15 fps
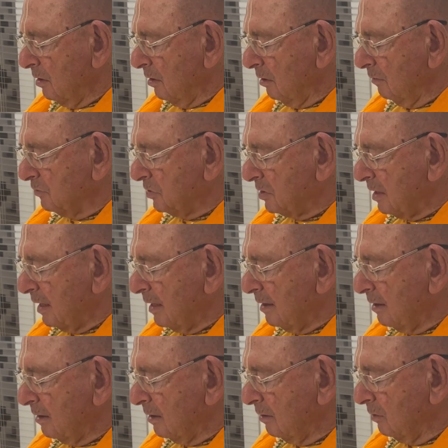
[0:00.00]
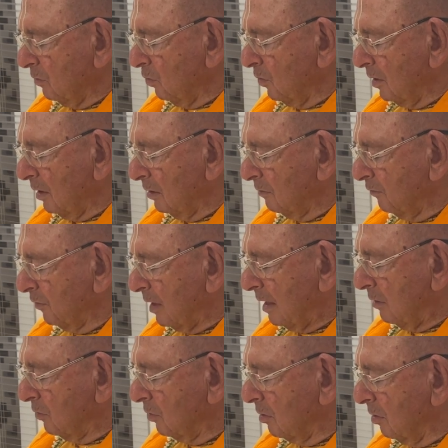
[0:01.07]
of staying in the
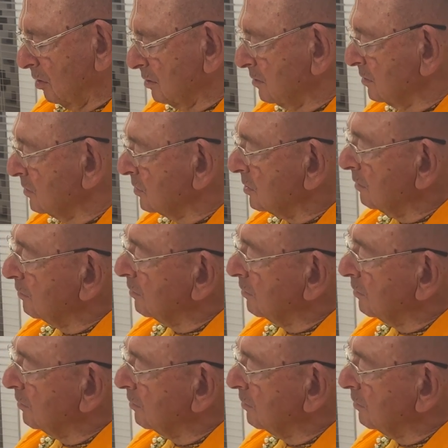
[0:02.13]
wildflower gardens of